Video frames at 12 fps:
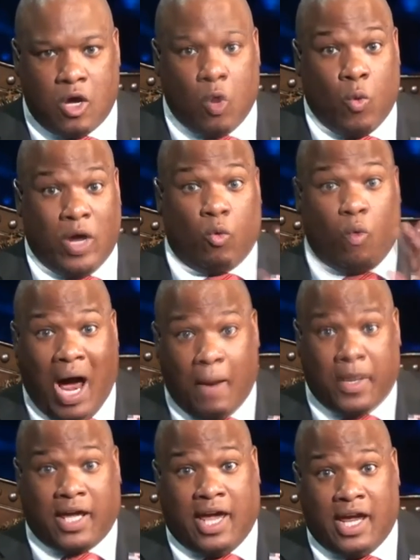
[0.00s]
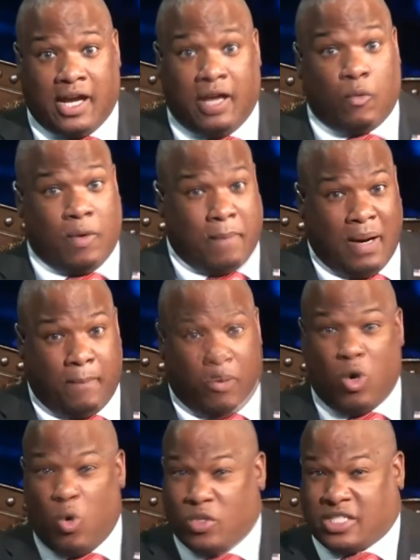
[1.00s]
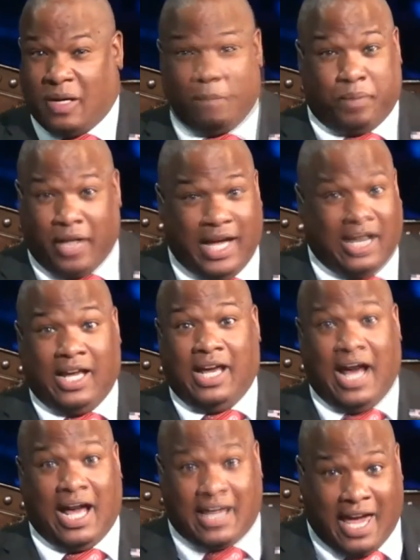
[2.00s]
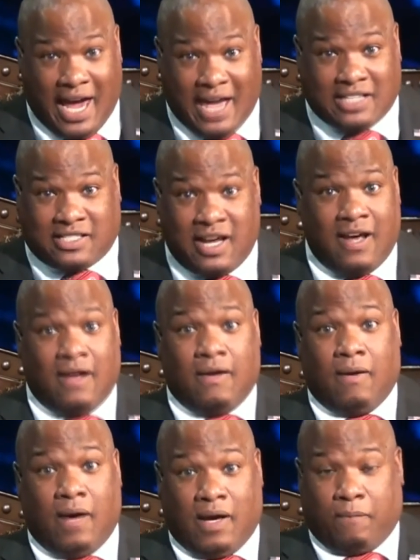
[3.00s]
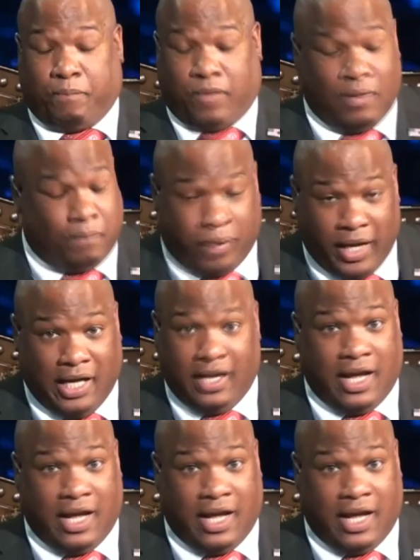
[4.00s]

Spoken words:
When Robert Kennedy, remember, who was completely against getting